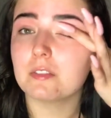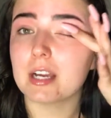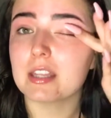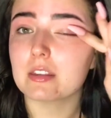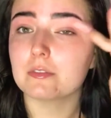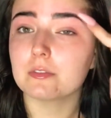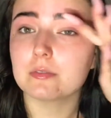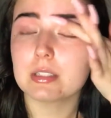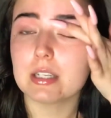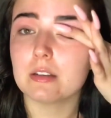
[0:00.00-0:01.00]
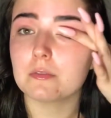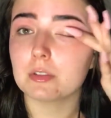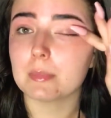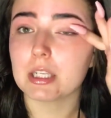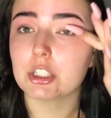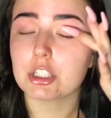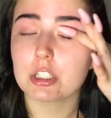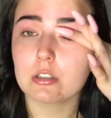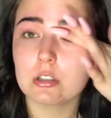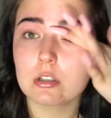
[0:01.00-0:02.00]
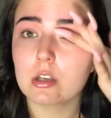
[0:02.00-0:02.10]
fight the inflammation.